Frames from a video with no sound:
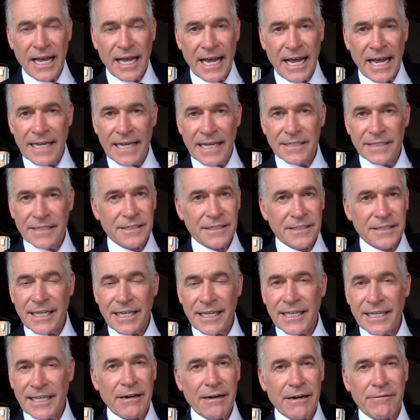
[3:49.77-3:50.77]
and
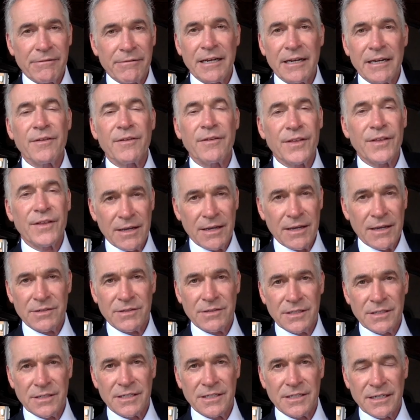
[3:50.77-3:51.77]
they carry out
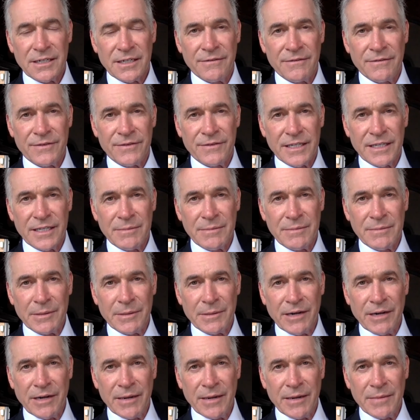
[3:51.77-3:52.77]
thousands of these
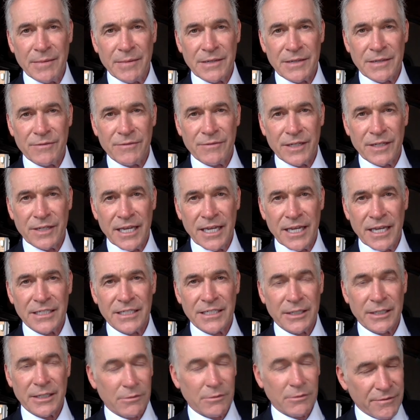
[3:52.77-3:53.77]
mammograms every year,
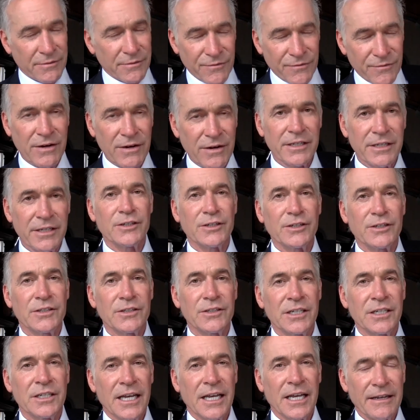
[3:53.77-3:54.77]
so you're in very
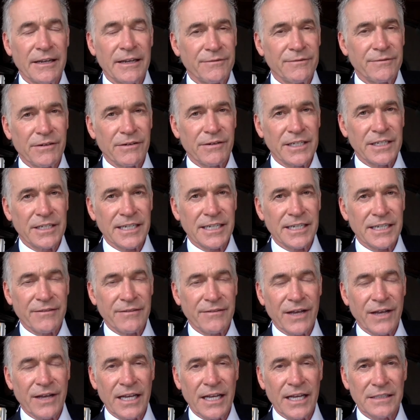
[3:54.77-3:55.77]
good and very
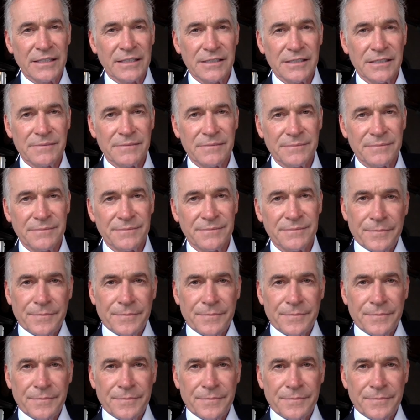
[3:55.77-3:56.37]
safe hands.